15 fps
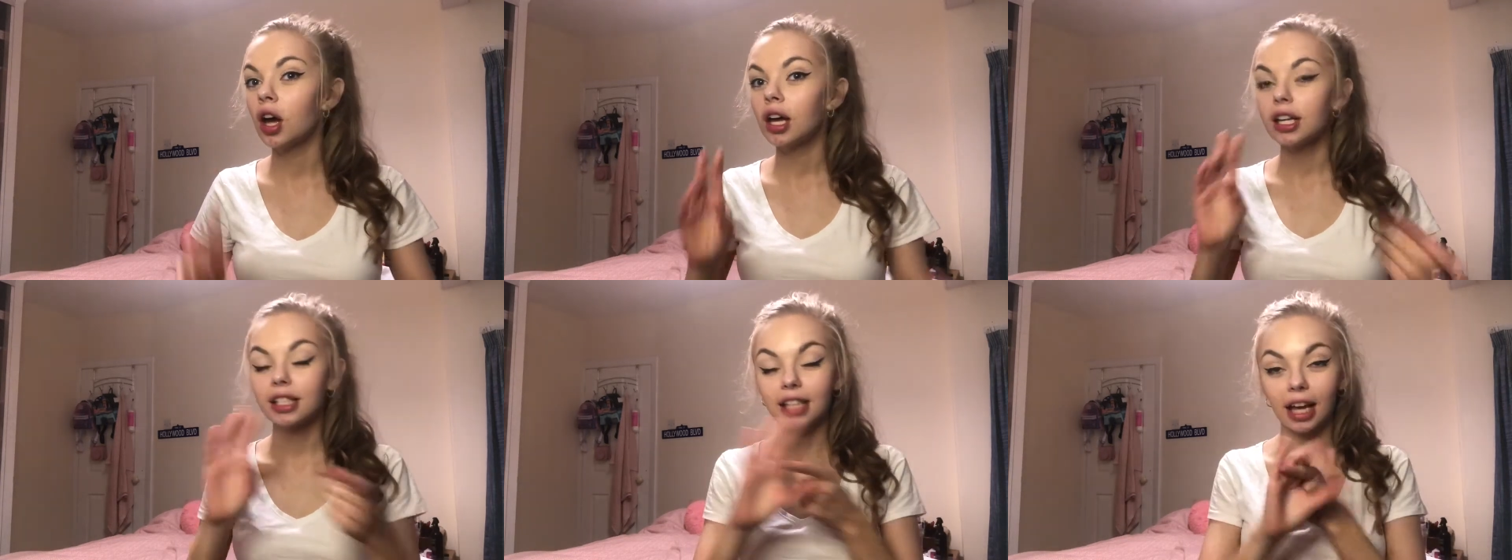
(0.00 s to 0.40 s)

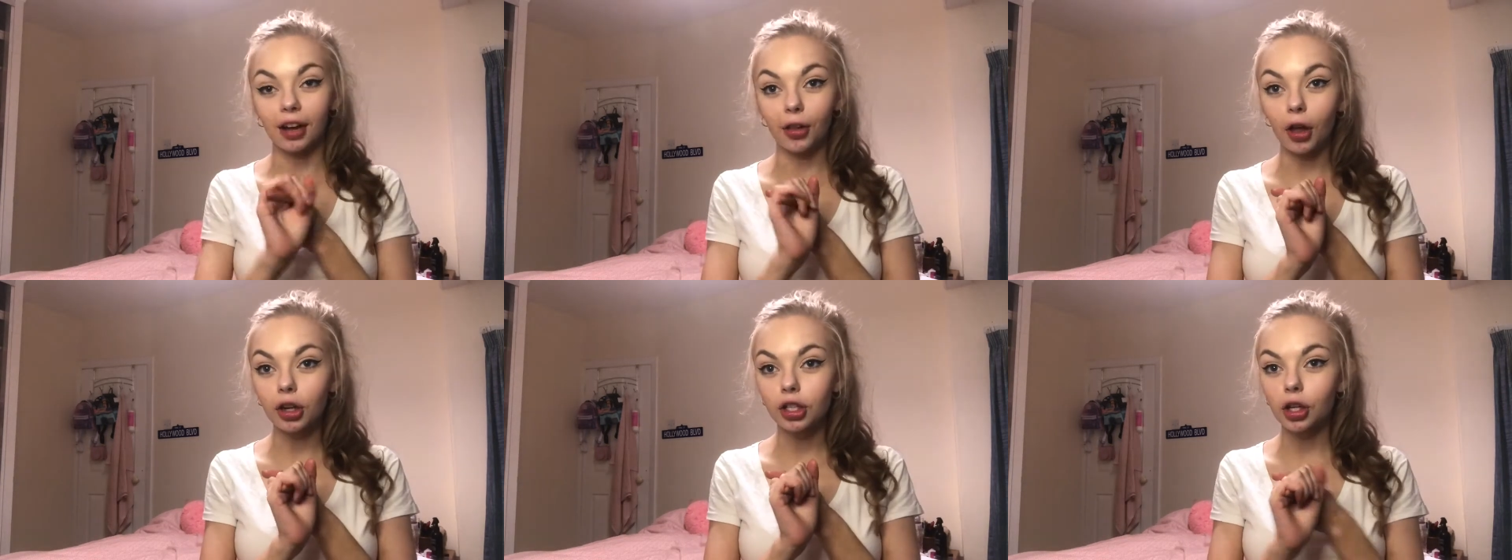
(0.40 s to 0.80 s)

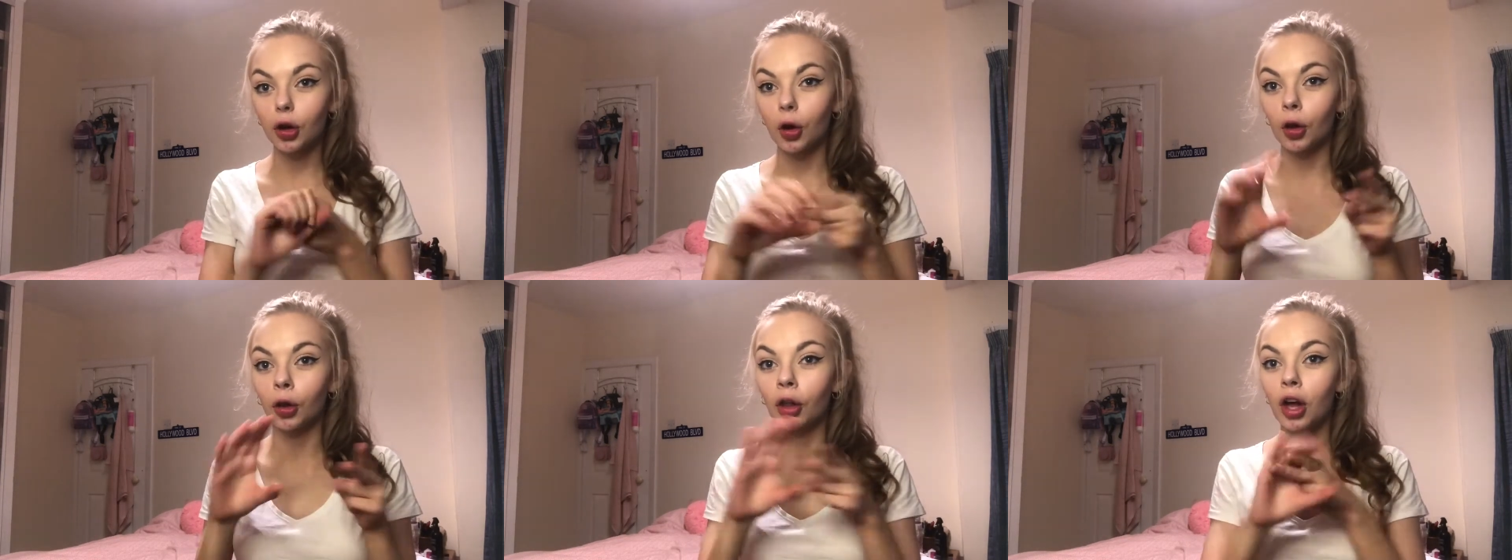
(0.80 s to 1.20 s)

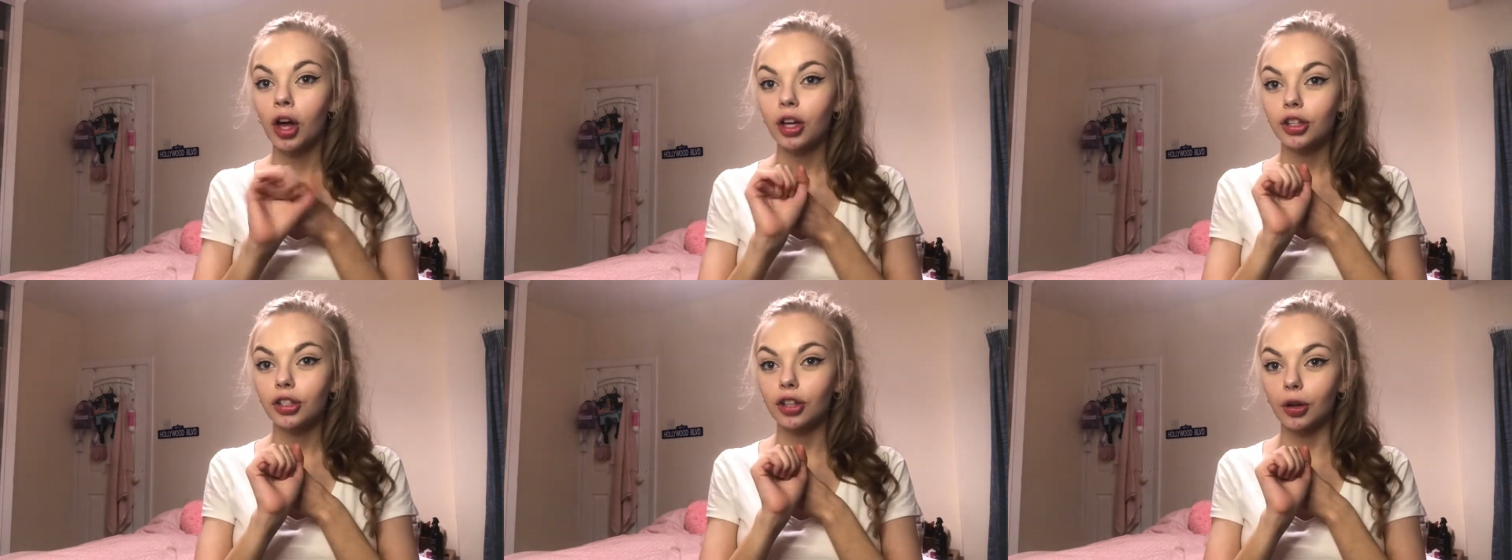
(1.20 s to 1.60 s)
psychological,
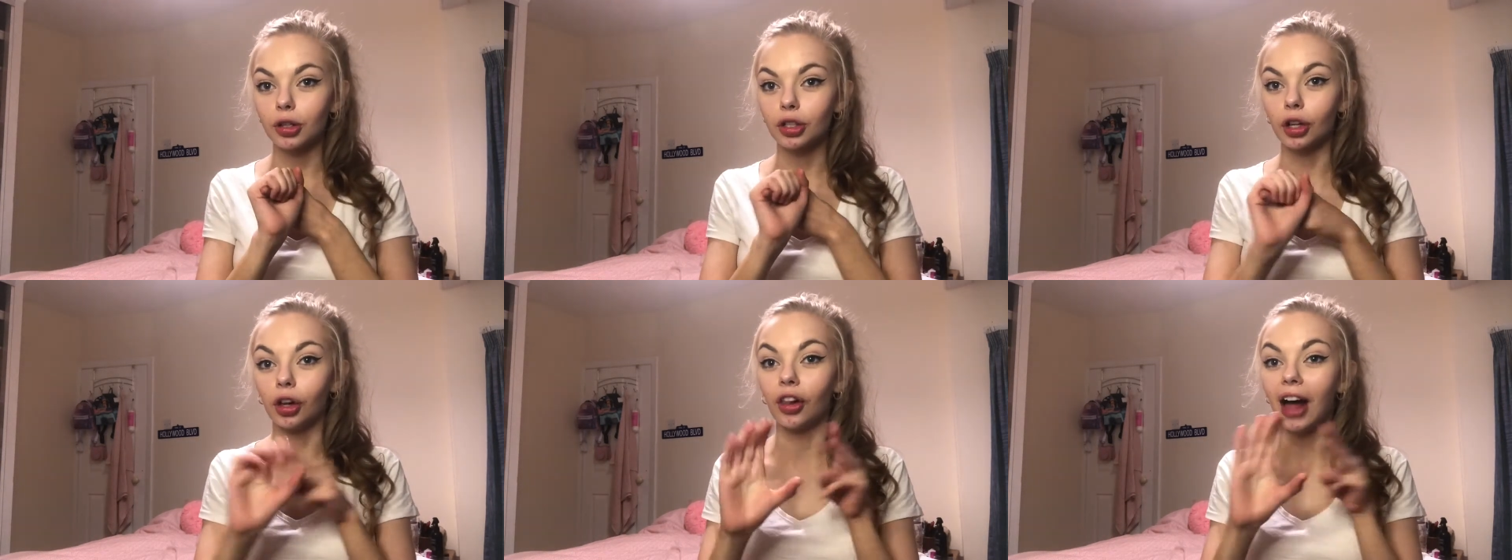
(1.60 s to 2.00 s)

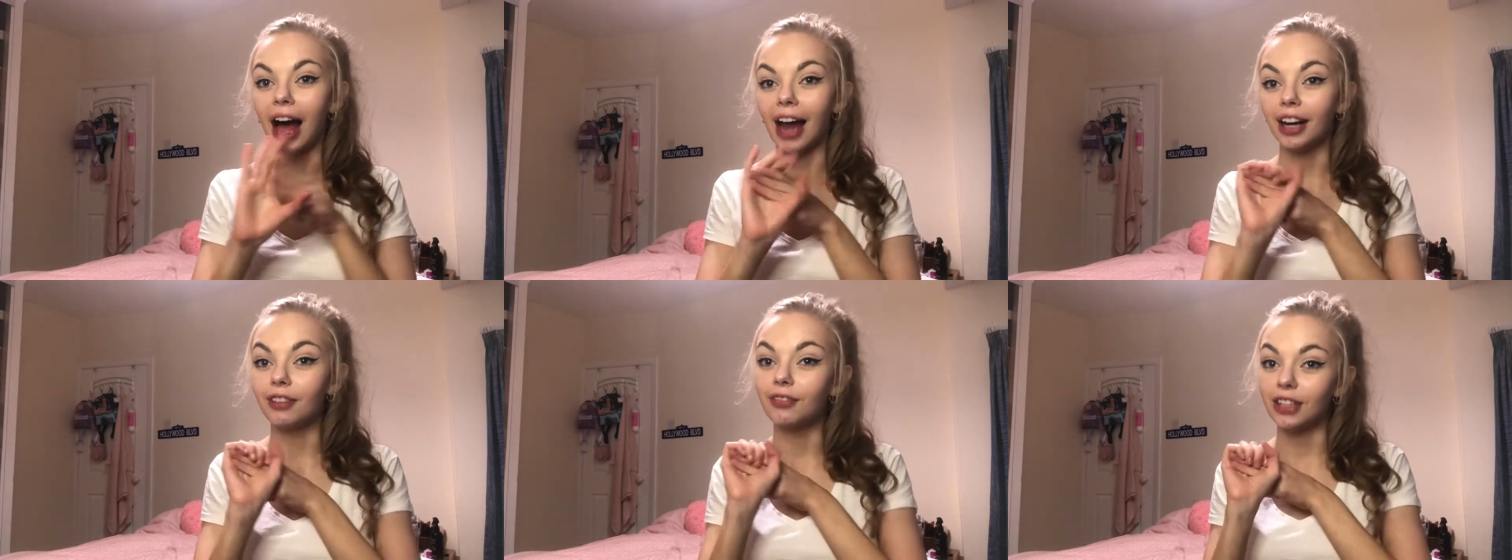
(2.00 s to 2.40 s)
social
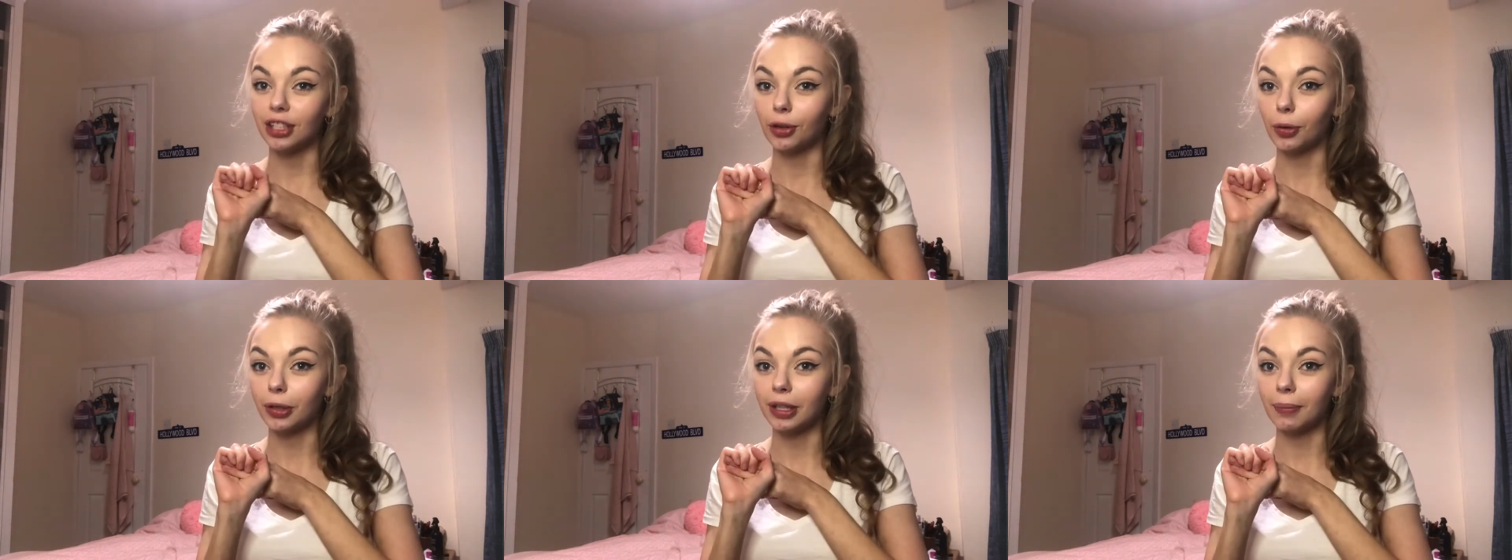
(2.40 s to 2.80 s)
and
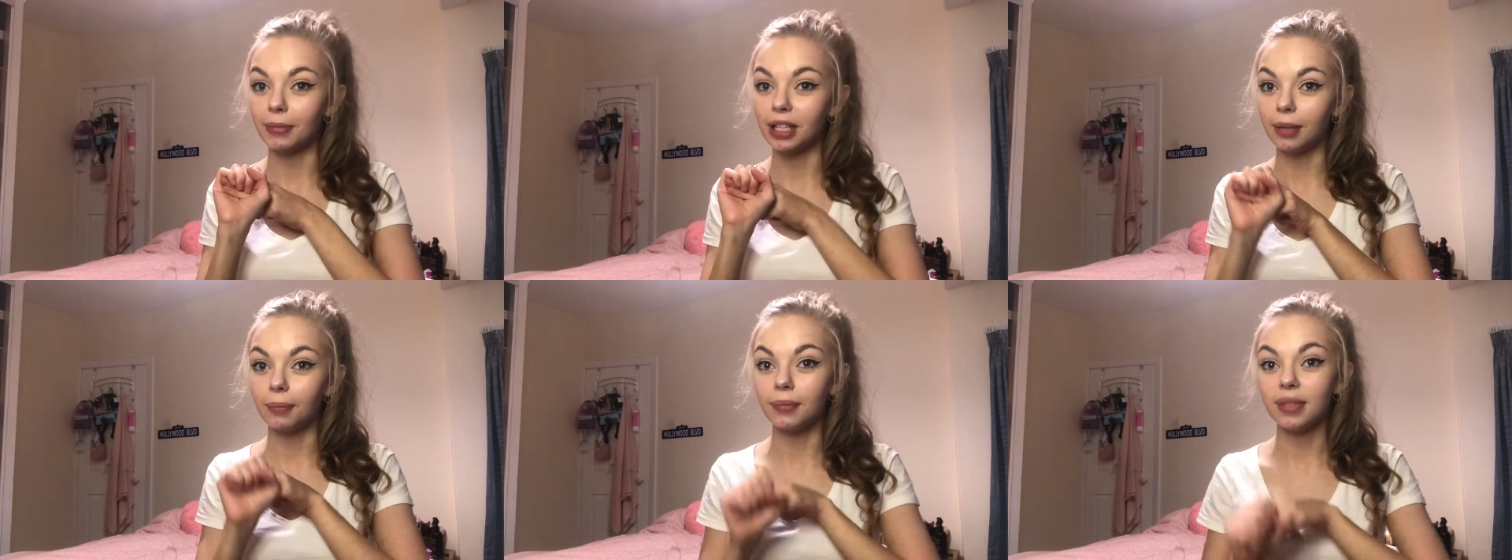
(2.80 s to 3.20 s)
physical
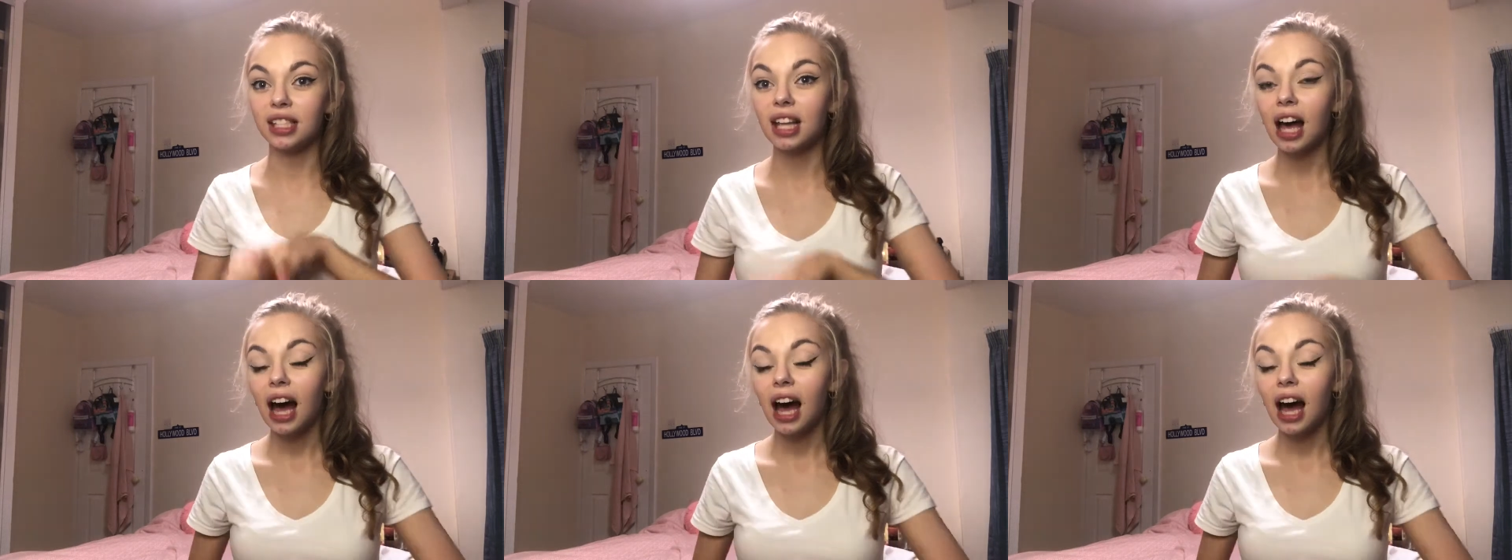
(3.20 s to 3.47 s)
symptoms.